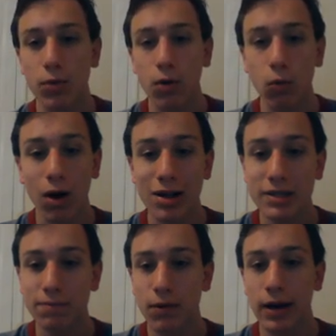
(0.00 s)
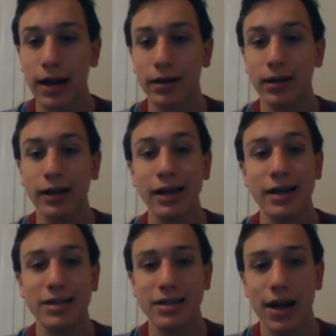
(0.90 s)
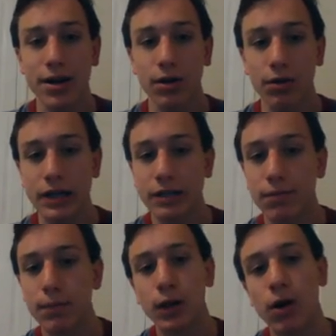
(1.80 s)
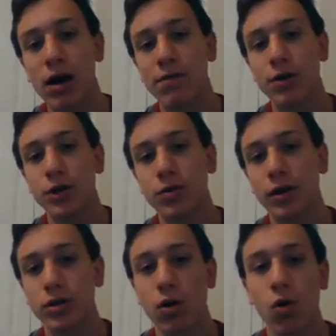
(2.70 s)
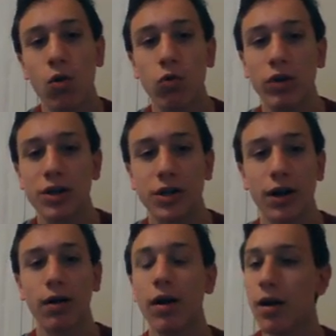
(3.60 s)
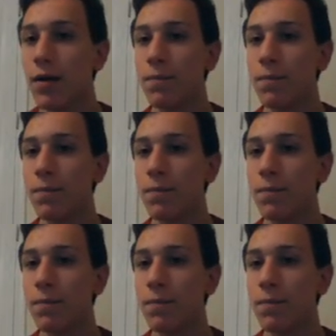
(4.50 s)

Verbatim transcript: But widespread, at least 10 degrees below average throughout this whole region here.